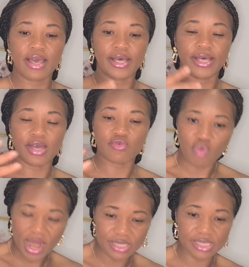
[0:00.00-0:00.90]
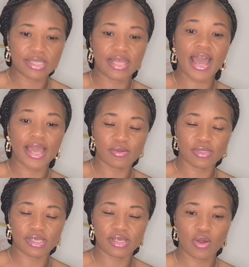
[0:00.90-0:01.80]
write the
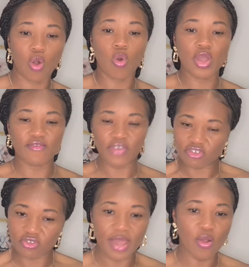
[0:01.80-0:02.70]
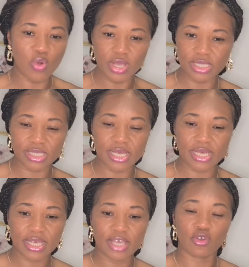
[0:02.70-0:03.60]
IELTS or even try OET
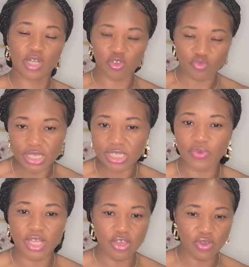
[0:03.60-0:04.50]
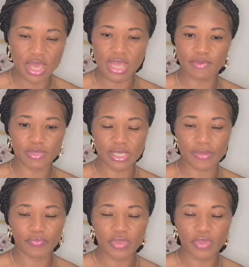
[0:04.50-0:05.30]
in order to register with the UK NMC.